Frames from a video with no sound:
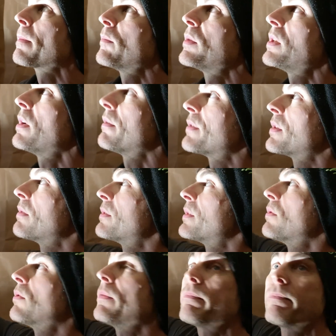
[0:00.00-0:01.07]
But yeah, I've
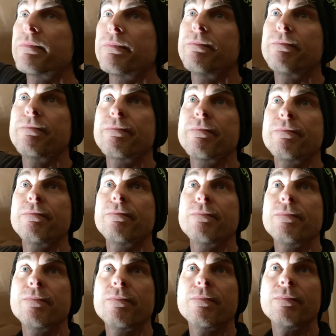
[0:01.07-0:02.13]
still got
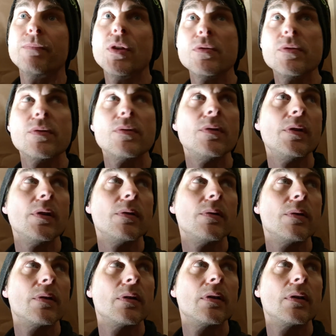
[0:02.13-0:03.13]
those two to do.